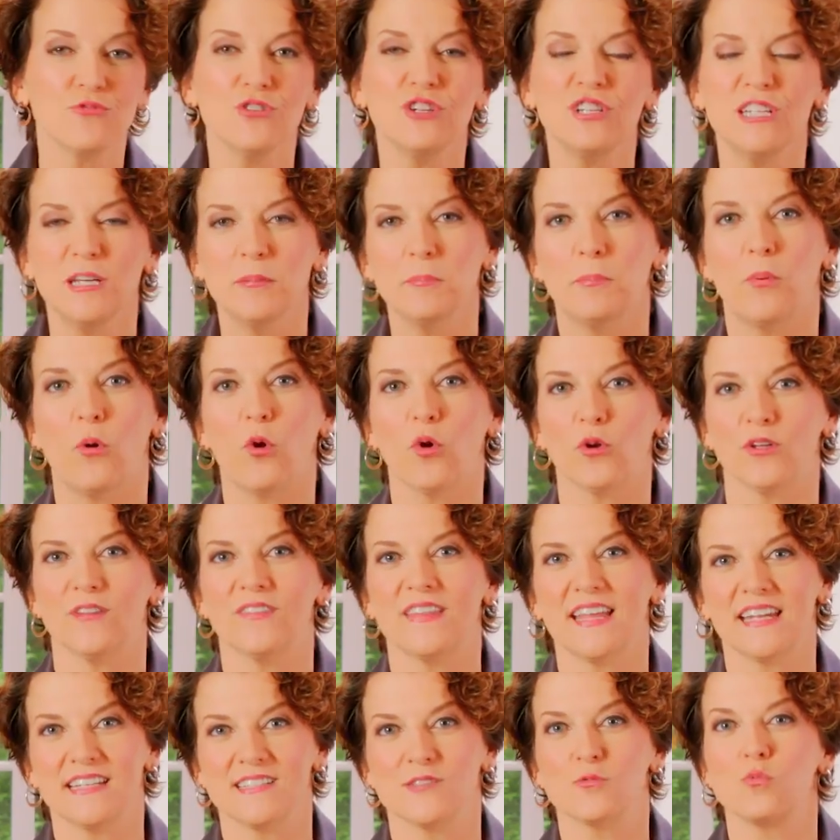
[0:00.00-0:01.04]
really
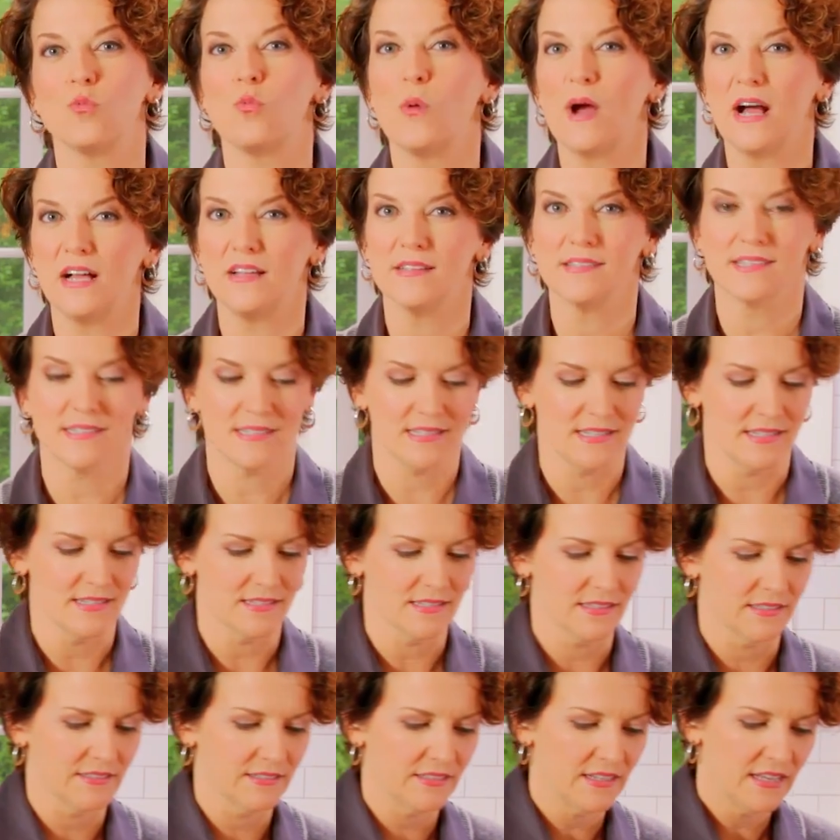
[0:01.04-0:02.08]
important that it's well
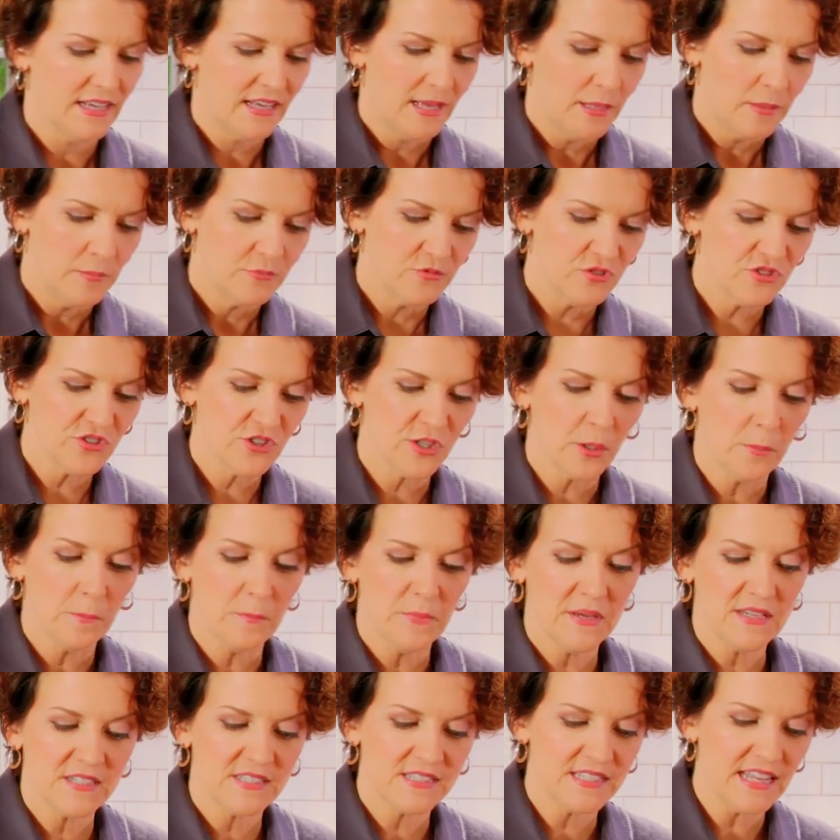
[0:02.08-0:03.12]
seasoned. I'm just gonna
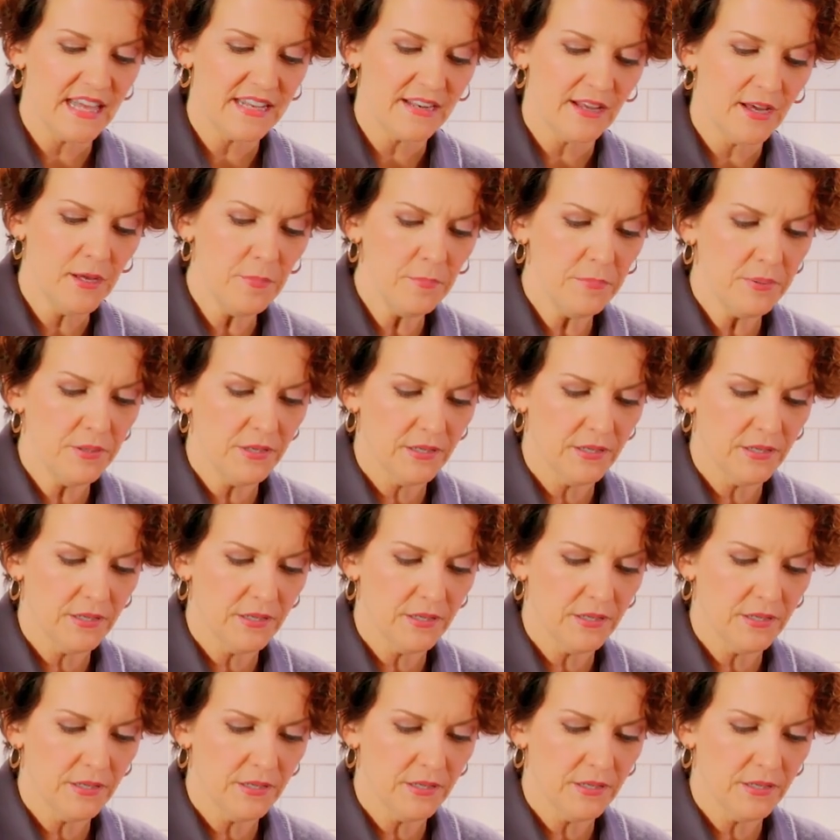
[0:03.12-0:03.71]
mix that up.